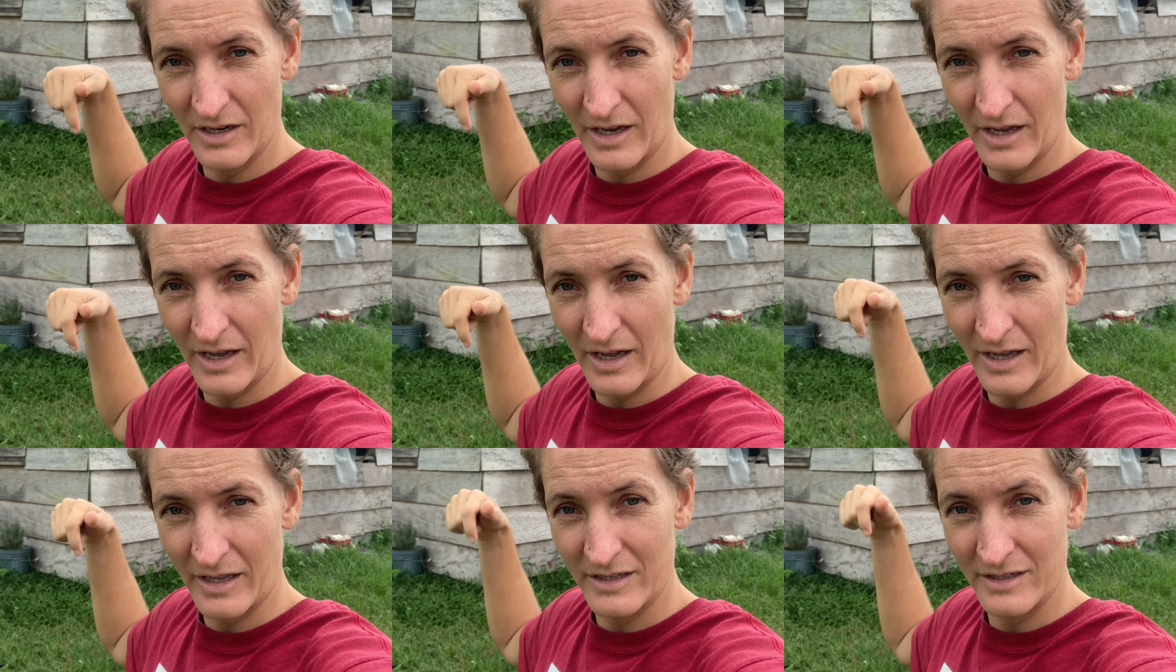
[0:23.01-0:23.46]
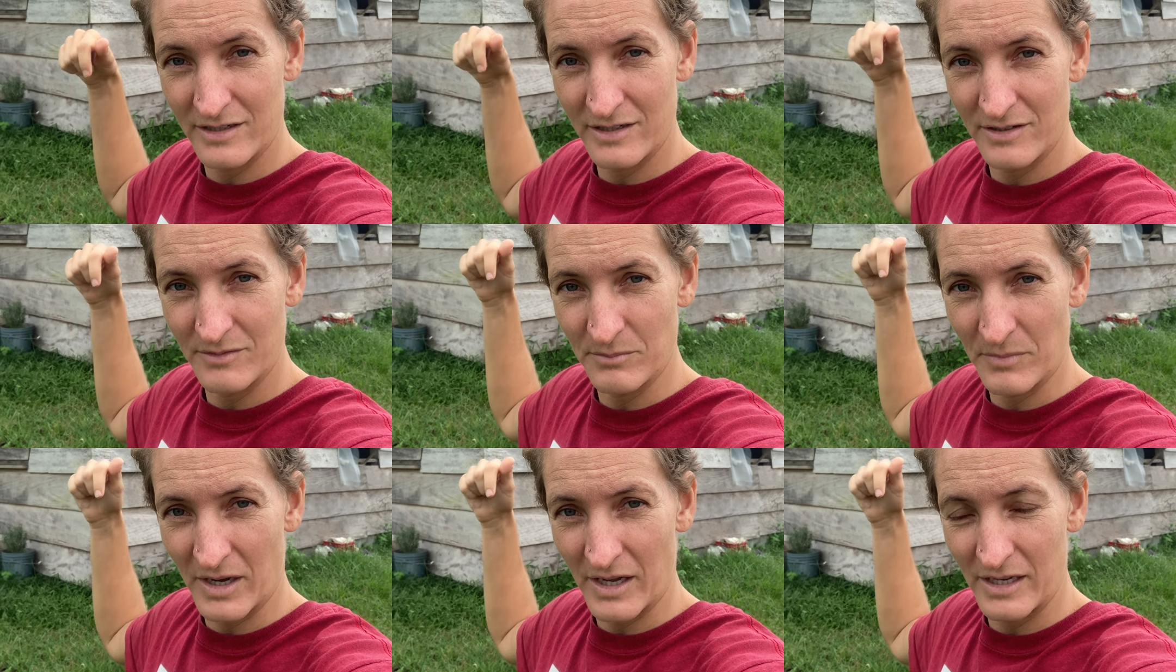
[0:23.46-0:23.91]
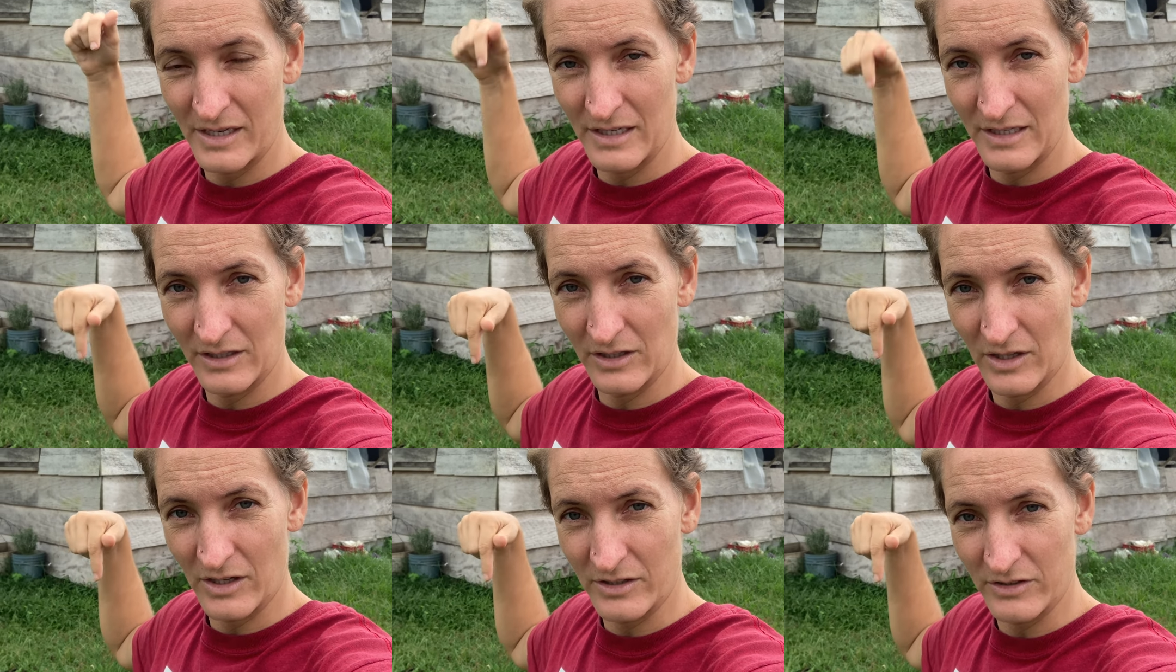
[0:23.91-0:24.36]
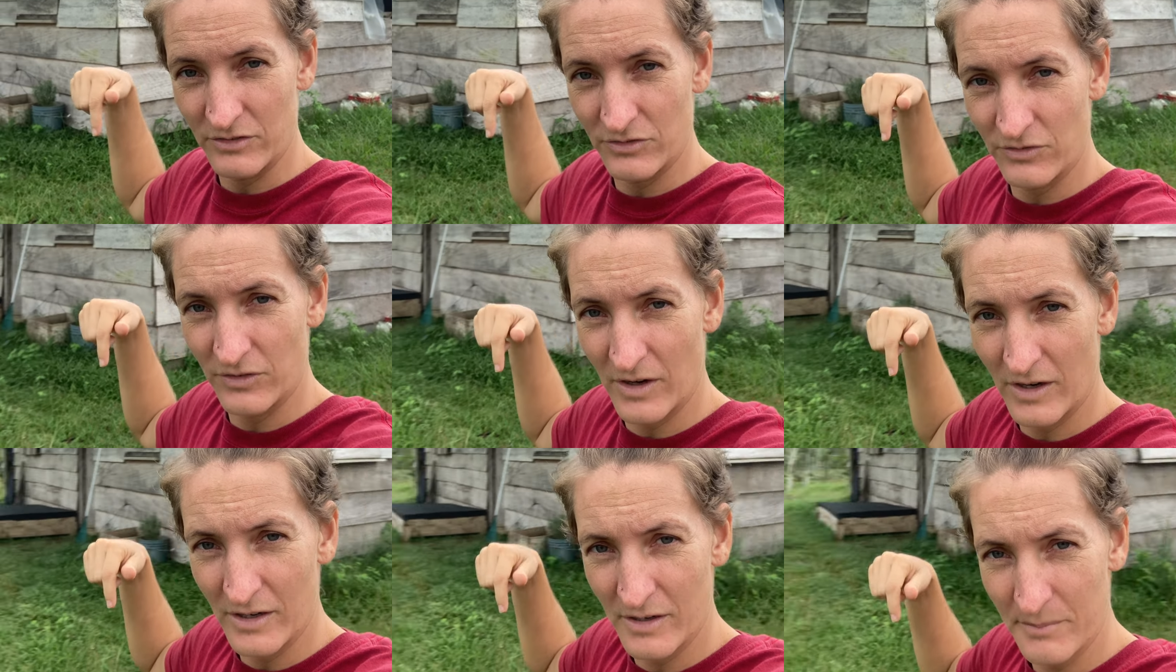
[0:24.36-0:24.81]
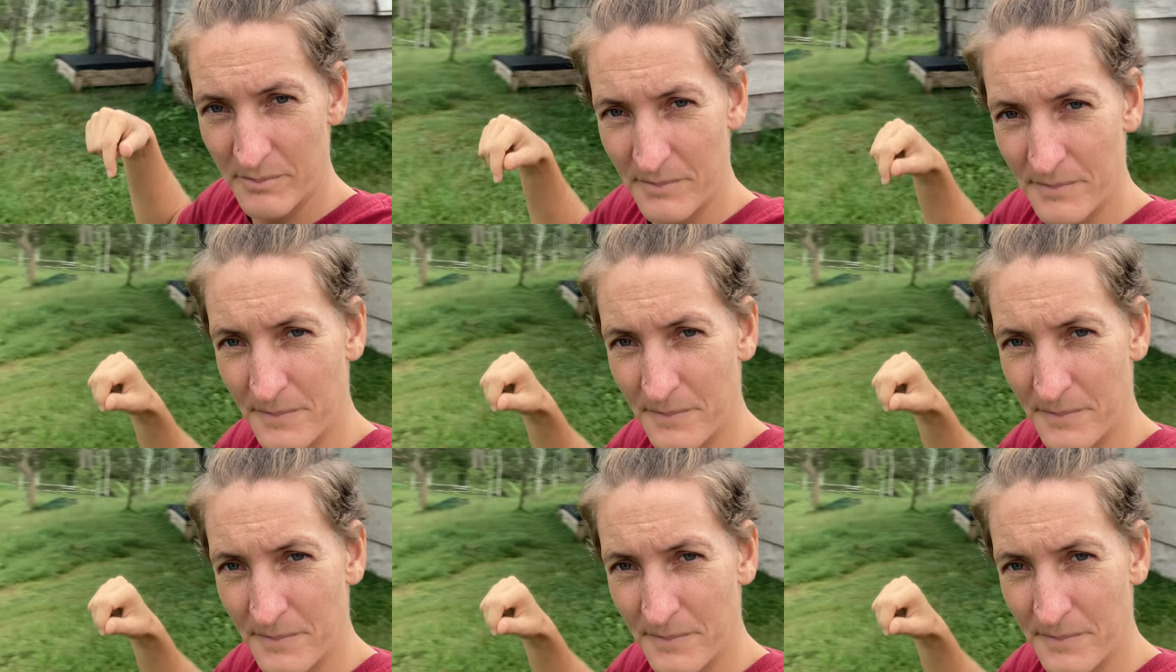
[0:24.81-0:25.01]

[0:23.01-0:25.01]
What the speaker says: at my in-laws' farm